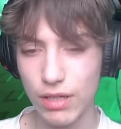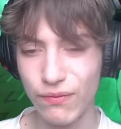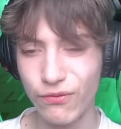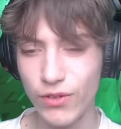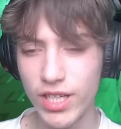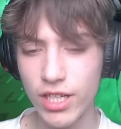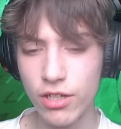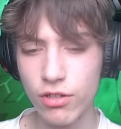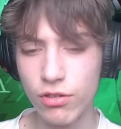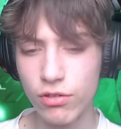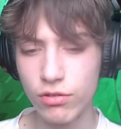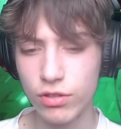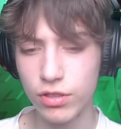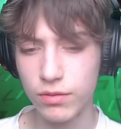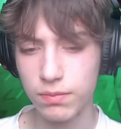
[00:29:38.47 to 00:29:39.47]
if we
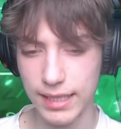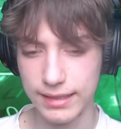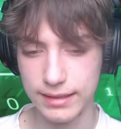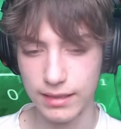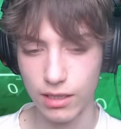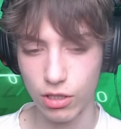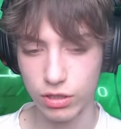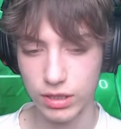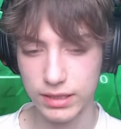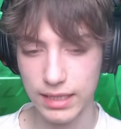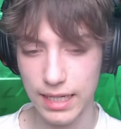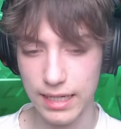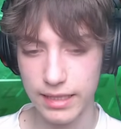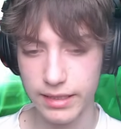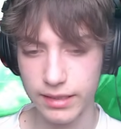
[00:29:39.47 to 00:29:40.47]
use, let's lock this
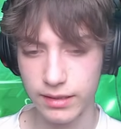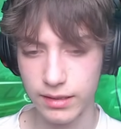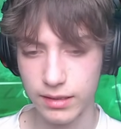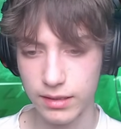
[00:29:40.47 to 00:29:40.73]
Atlas.